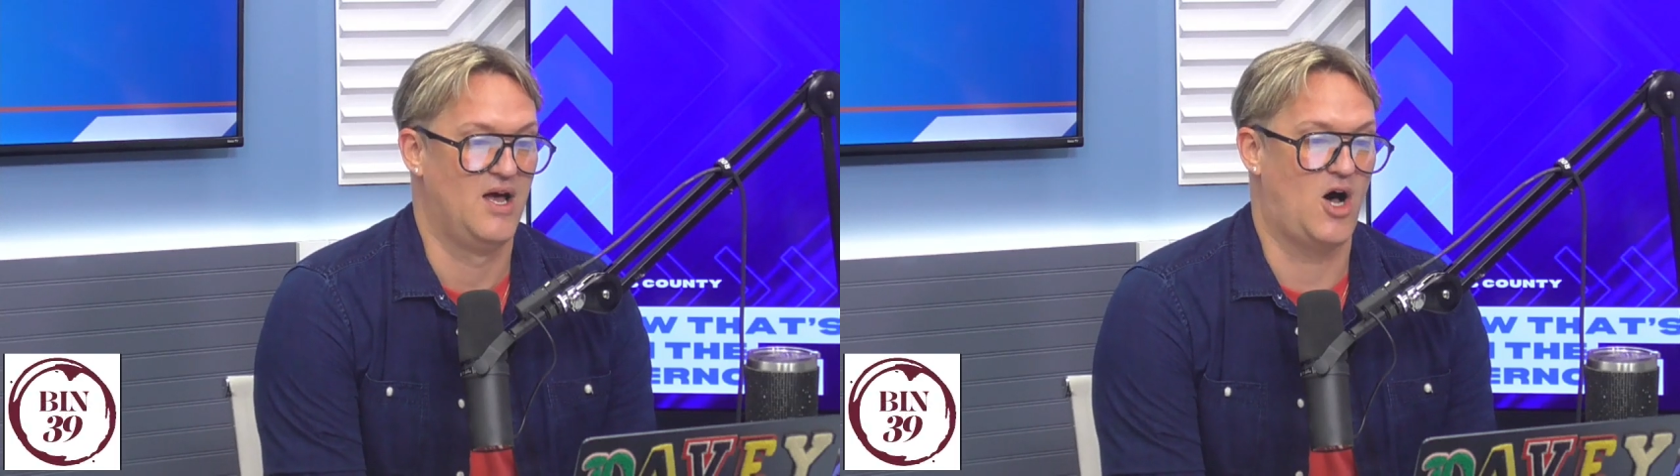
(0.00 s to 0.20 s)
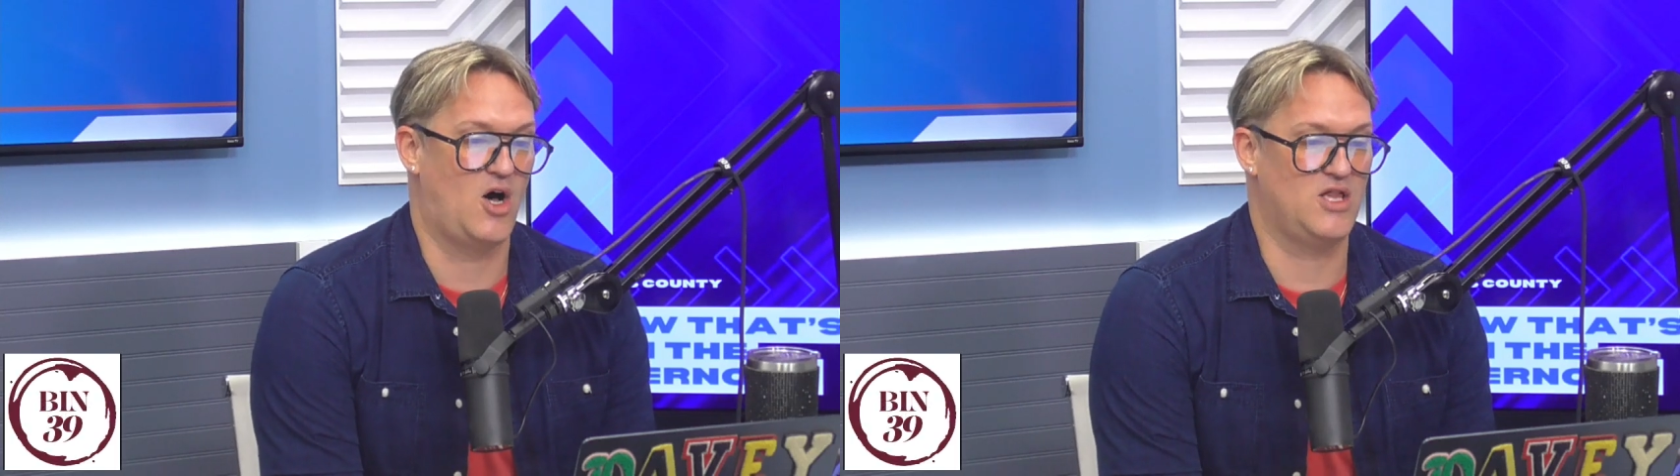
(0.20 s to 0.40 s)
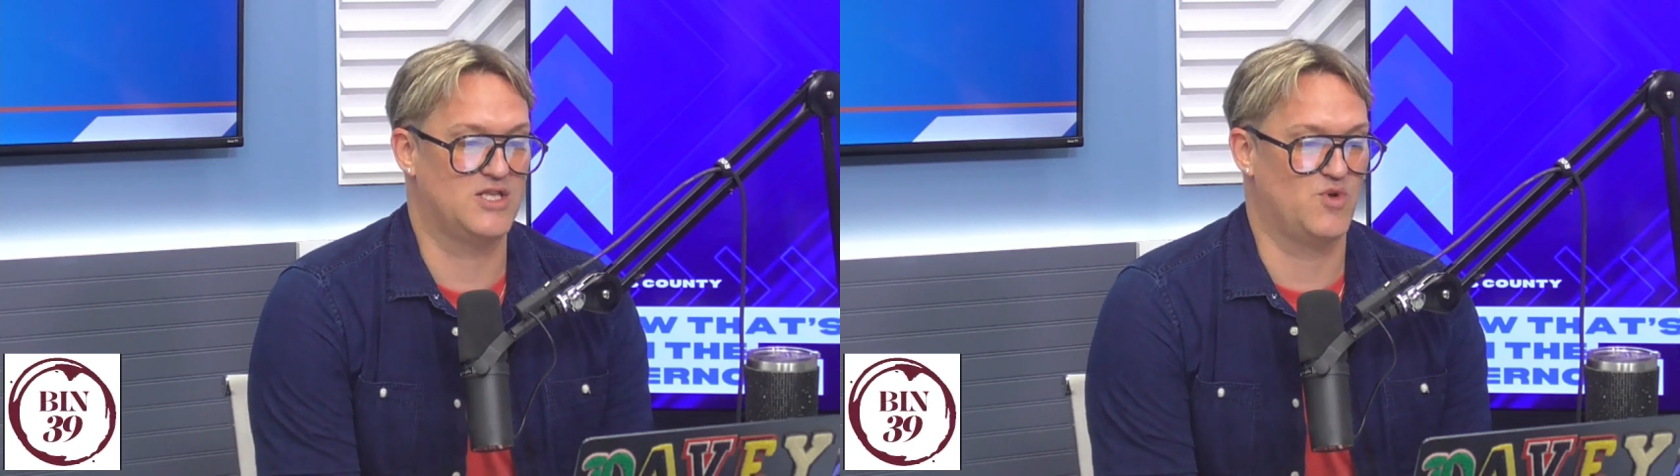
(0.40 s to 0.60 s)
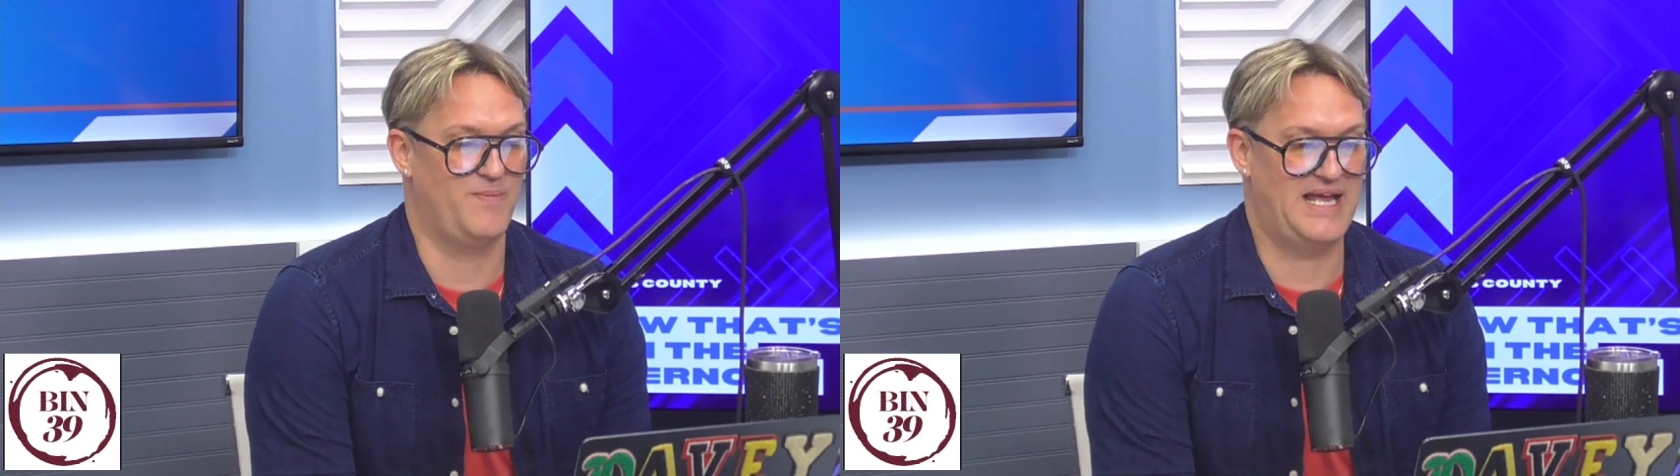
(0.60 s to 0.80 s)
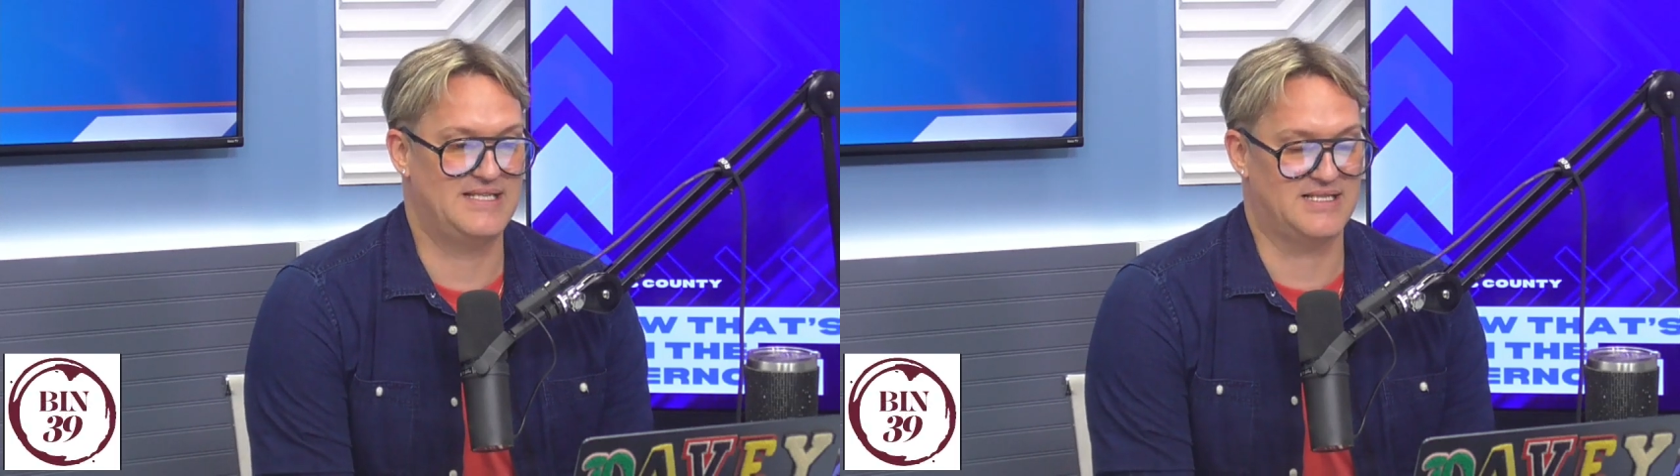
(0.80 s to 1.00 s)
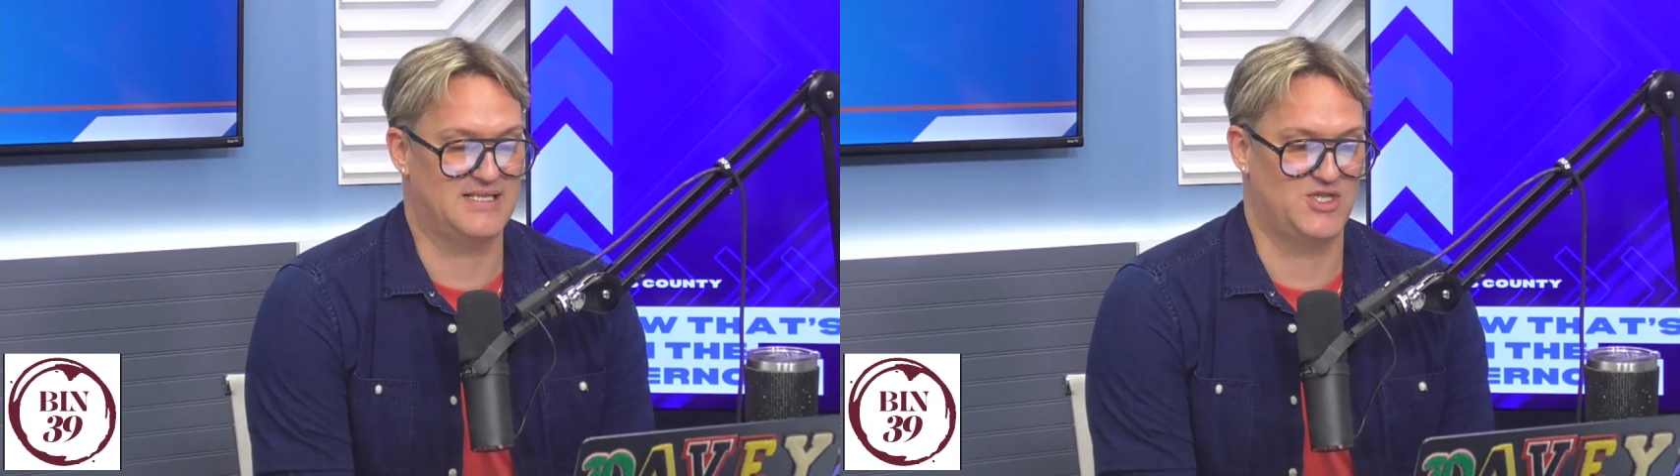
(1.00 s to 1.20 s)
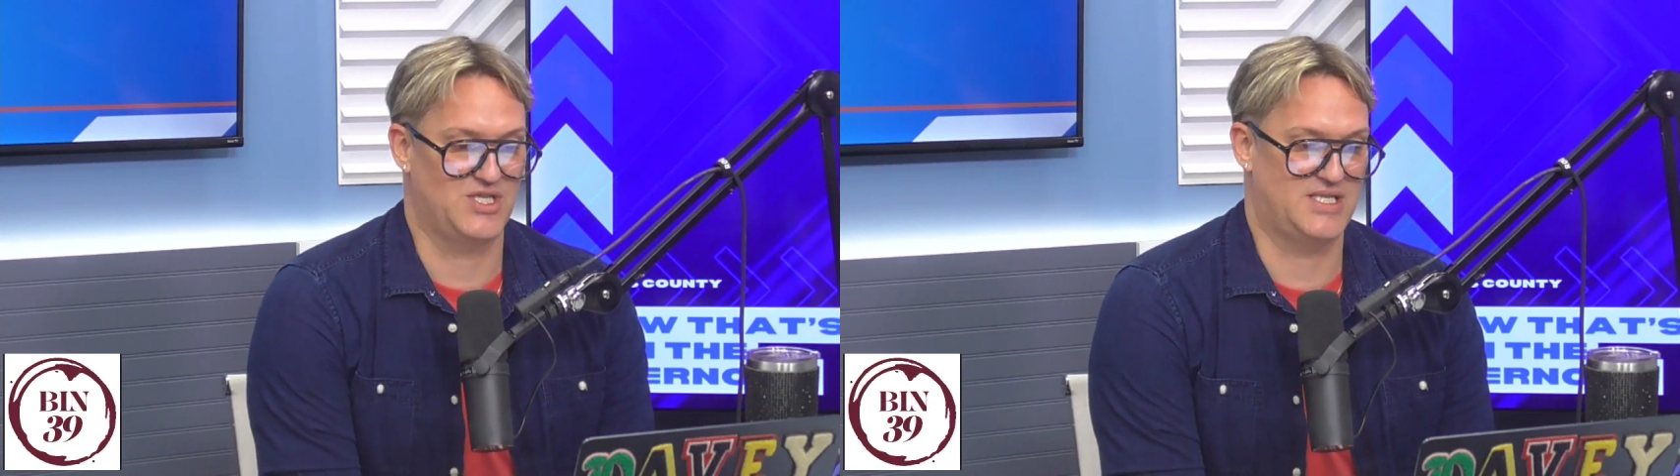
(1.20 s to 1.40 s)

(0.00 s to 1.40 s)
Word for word: All us romantics, I should say.